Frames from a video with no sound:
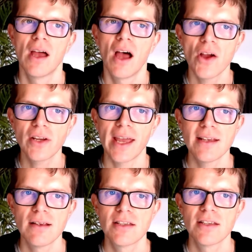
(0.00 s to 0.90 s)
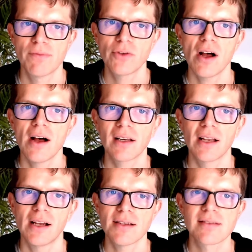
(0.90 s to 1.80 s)
Okay, so we've got our
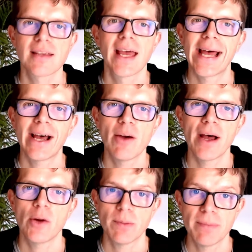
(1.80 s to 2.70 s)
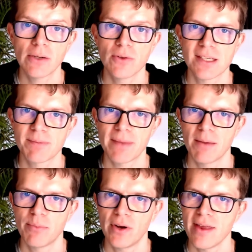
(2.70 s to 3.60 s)
class. How about we build this bad
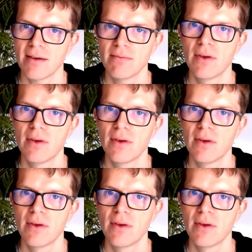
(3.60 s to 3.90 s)
boy then?